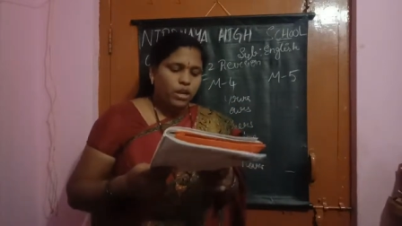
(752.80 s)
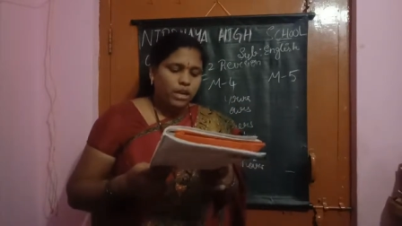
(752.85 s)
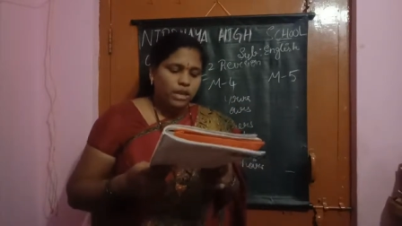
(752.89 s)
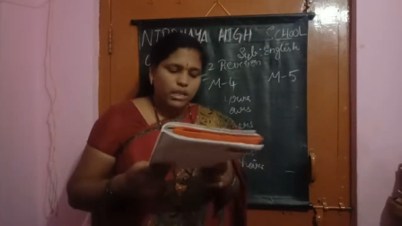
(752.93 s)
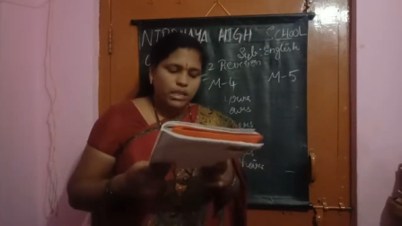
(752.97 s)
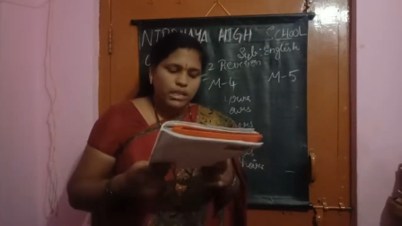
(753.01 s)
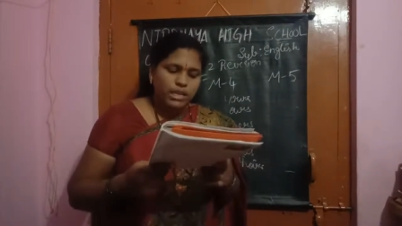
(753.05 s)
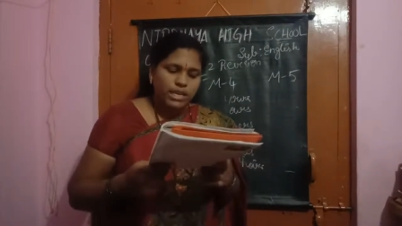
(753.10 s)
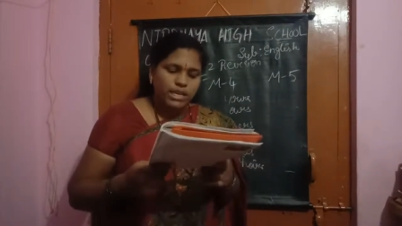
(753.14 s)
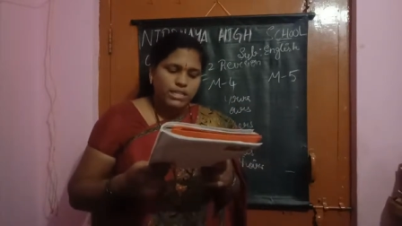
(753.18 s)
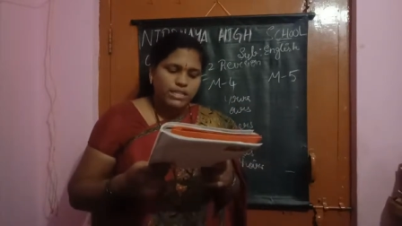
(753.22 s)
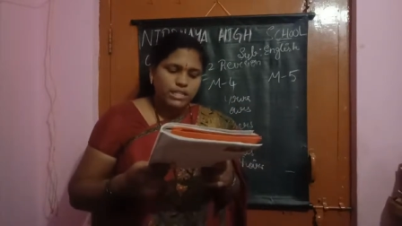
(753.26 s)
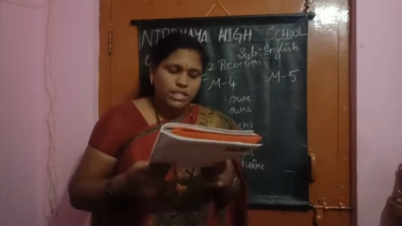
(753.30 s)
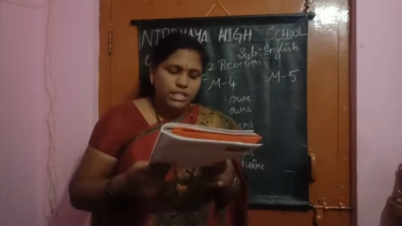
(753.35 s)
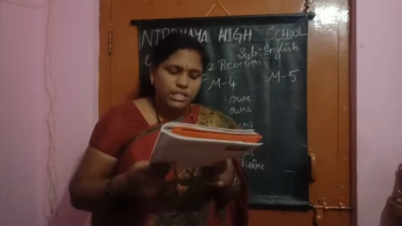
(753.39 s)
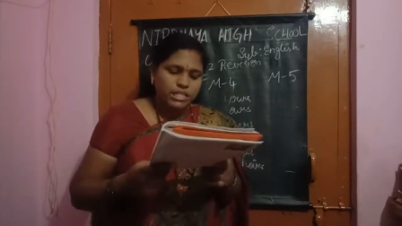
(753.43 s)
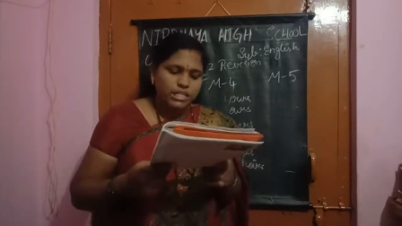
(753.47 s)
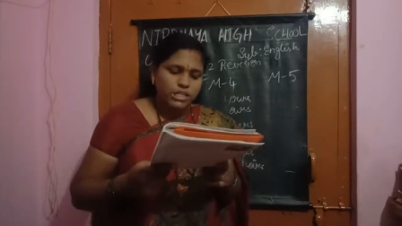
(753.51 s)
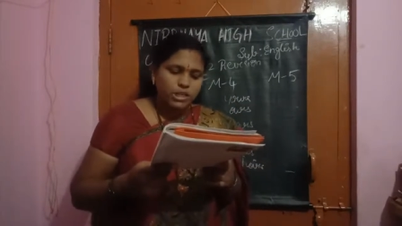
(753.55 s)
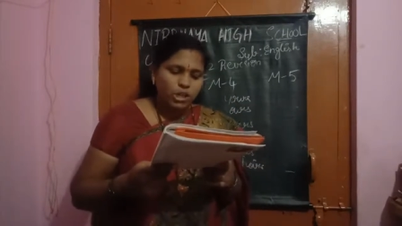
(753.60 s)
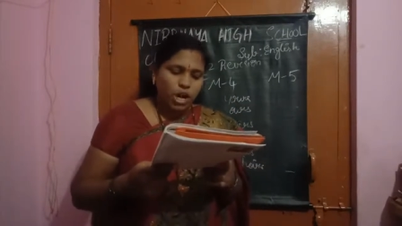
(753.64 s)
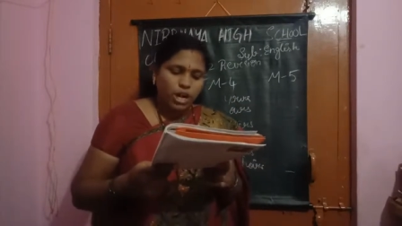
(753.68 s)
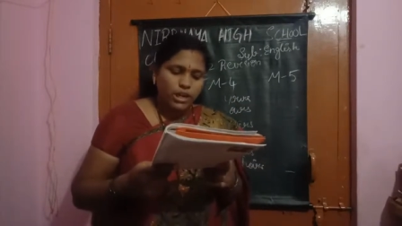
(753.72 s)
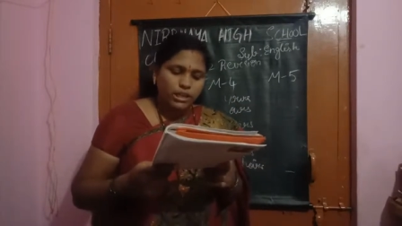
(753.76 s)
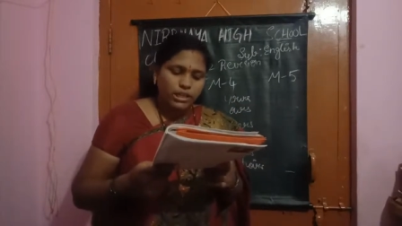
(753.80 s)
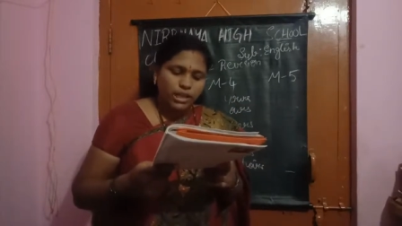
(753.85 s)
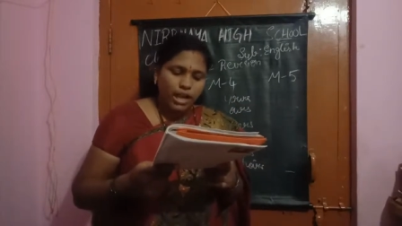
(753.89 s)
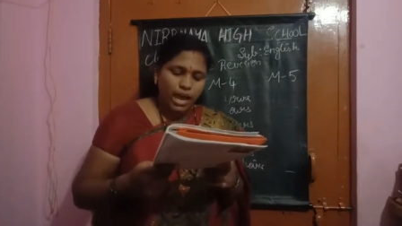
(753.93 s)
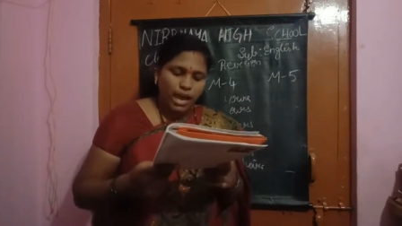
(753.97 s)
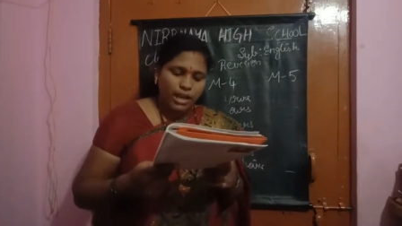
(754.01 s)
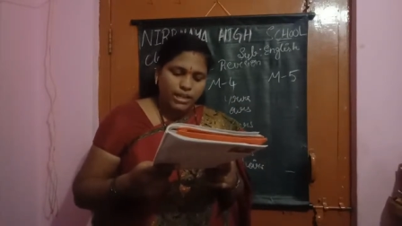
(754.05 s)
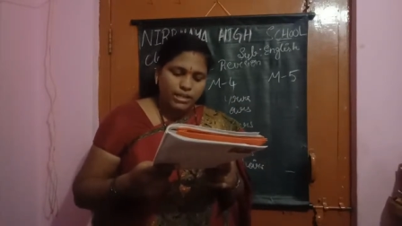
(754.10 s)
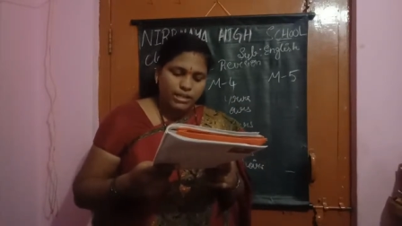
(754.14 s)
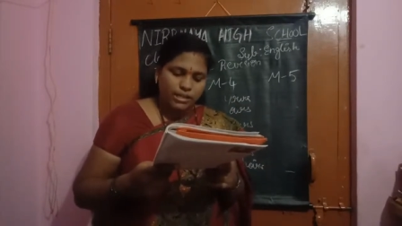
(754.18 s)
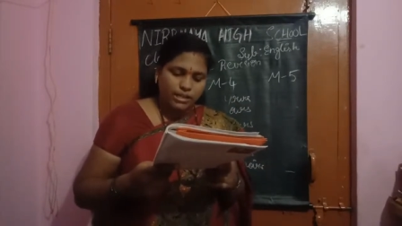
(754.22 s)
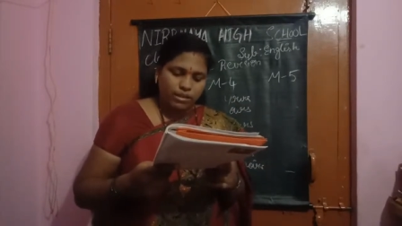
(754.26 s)
This is your
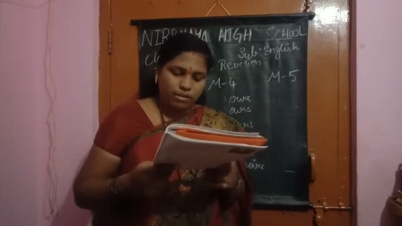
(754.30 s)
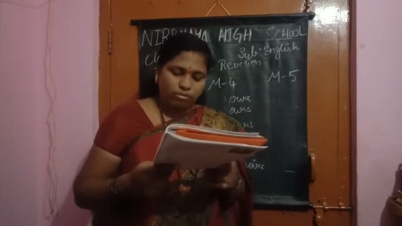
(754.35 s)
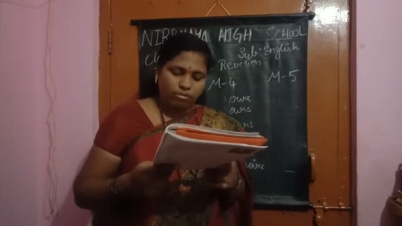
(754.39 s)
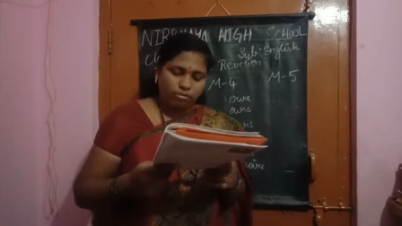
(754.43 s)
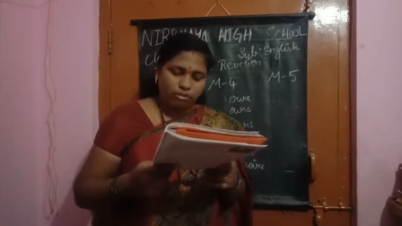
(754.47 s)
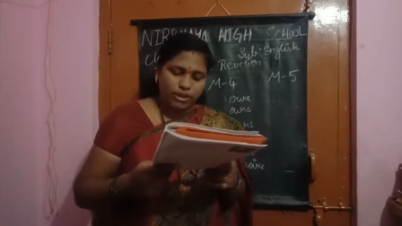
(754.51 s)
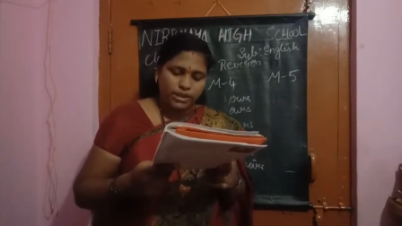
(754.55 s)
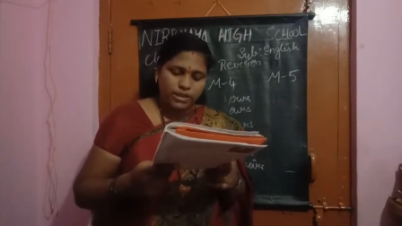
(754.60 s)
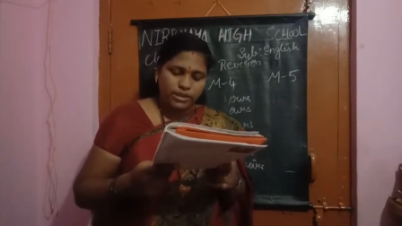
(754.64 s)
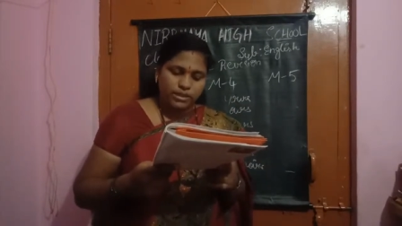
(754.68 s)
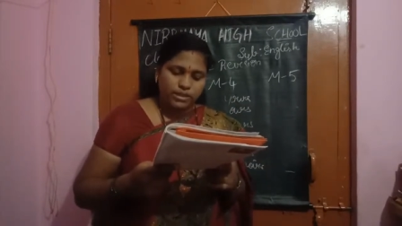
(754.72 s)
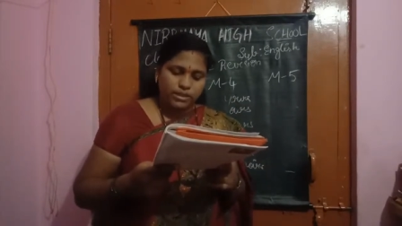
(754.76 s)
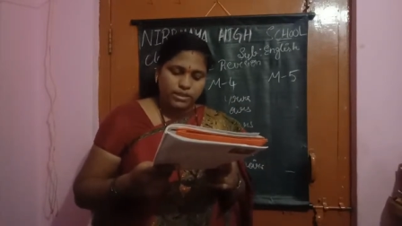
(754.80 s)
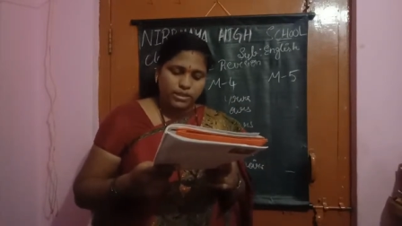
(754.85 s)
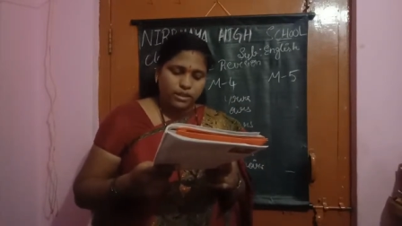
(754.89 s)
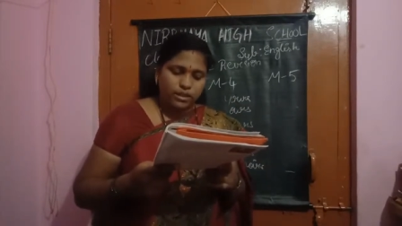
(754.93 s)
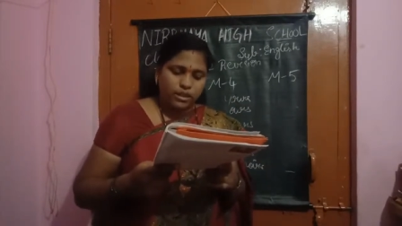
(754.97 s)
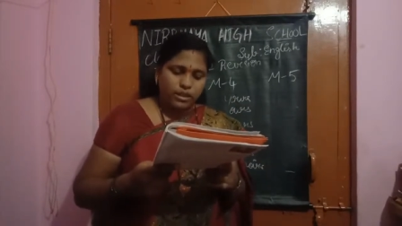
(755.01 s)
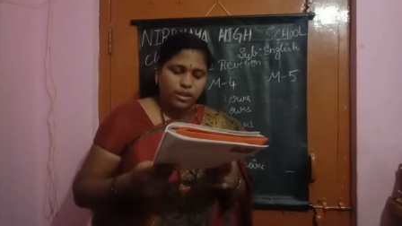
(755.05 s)
task, Chris.